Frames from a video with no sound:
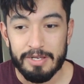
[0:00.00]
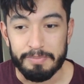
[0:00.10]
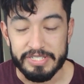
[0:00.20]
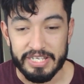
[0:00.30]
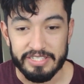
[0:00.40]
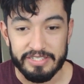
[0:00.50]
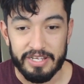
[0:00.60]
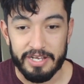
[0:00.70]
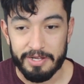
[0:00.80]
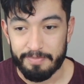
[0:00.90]
besides
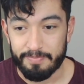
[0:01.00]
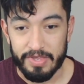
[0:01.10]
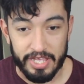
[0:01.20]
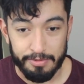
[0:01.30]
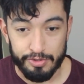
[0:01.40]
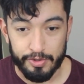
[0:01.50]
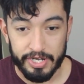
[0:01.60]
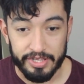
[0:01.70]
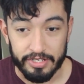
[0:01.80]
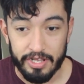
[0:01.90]
uh, him
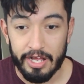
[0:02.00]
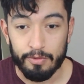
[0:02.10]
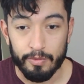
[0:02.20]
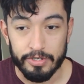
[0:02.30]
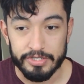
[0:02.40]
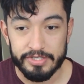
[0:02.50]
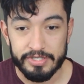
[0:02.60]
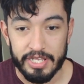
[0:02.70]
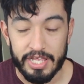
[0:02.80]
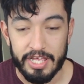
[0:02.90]
joining the Clockworks
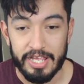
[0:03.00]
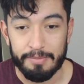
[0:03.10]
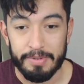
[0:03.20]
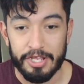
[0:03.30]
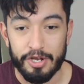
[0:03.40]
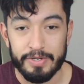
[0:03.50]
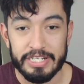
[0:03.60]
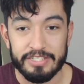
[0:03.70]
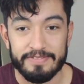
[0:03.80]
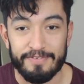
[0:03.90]
and being known
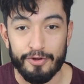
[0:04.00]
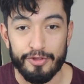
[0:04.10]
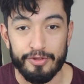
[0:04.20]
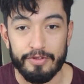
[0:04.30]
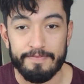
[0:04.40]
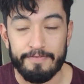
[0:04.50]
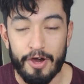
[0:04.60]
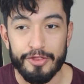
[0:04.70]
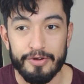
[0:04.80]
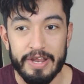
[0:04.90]
as Father,
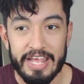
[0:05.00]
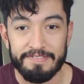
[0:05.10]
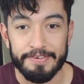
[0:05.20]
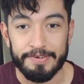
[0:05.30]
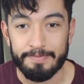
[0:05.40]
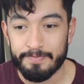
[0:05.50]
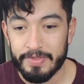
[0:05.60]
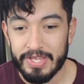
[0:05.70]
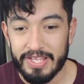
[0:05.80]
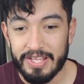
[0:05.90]
Father Anvil.
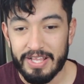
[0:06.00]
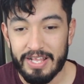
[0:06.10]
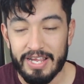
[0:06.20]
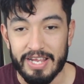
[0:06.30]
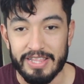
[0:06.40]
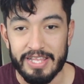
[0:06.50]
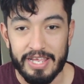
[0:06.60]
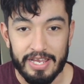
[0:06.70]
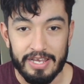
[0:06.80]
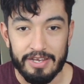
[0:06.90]
And
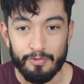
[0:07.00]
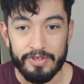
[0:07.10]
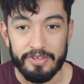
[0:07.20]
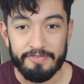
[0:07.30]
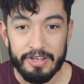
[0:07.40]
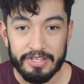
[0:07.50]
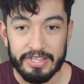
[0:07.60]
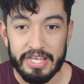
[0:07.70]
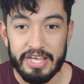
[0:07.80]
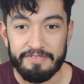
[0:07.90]
then we found out
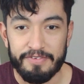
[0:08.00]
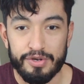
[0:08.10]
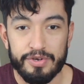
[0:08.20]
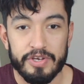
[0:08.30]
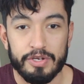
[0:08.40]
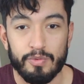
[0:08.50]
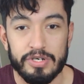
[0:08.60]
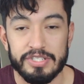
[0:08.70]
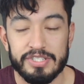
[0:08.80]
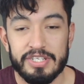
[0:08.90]
that Friedrich
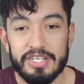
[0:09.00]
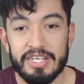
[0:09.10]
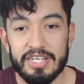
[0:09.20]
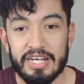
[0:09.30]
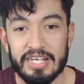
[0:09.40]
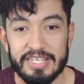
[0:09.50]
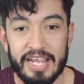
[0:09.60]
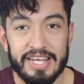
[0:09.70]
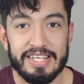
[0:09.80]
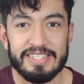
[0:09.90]
was
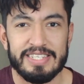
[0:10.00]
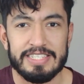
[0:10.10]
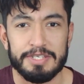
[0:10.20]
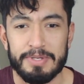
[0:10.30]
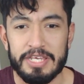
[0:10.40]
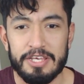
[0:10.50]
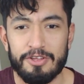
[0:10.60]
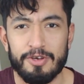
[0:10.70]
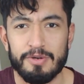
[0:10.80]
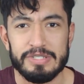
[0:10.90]
contained as an S C P,
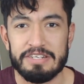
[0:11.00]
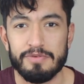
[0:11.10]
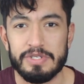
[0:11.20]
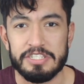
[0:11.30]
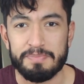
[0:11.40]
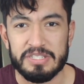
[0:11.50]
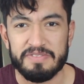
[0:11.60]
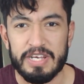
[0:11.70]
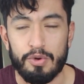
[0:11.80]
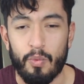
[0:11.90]
although it was never really
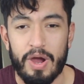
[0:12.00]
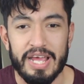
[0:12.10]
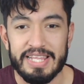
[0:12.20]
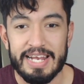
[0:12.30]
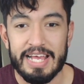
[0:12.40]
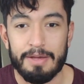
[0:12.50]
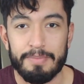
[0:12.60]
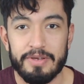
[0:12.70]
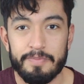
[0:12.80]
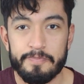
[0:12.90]
specified why that
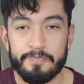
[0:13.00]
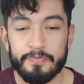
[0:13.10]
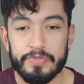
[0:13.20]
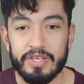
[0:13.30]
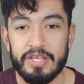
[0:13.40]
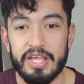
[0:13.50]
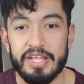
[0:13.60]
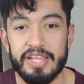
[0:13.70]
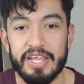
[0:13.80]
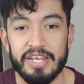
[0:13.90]
happened.
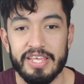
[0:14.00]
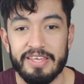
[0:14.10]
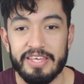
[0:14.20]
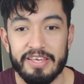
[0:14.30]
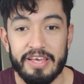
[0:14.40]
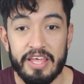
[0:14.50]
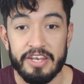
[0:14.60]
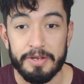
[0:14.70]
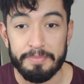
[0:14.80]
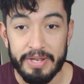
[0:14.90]
And then he
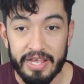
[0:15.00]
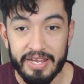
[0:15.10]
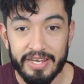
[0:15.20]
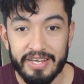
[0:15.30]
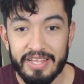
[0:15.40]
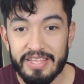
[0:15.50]
ended up dying.